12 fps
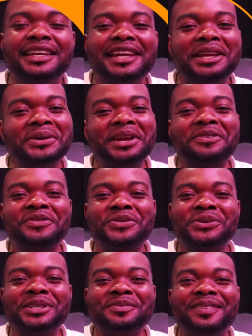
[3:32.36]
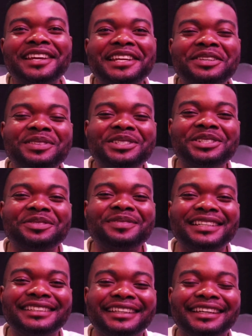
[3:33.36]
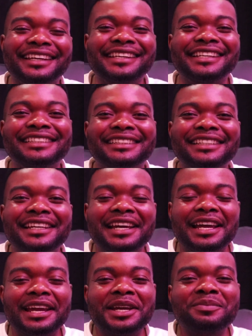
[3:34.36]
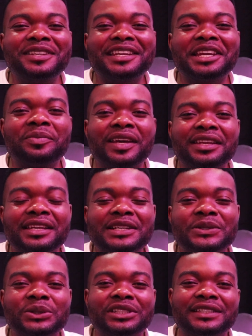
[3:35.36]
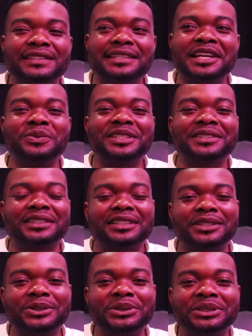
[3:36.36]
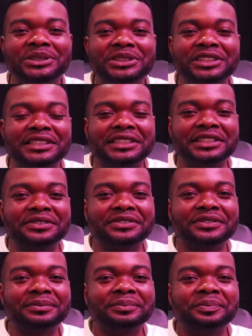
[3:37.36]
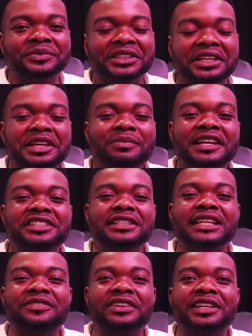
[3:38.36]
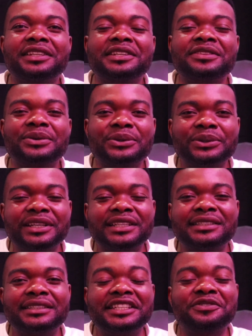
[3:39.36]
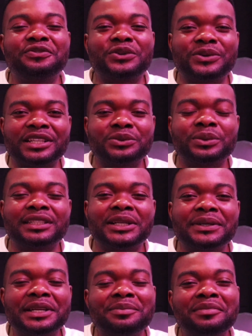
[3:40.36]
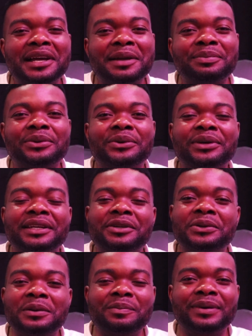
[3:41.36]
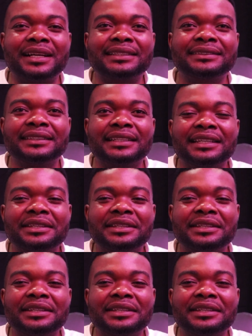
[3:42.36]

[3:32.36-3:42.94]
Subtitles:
Hello everyone, my name is Shimate Kenneth. I am the M&E Associate Stand With a Girl Initiative. Imagine navigating through a thick forest without a map or a compass.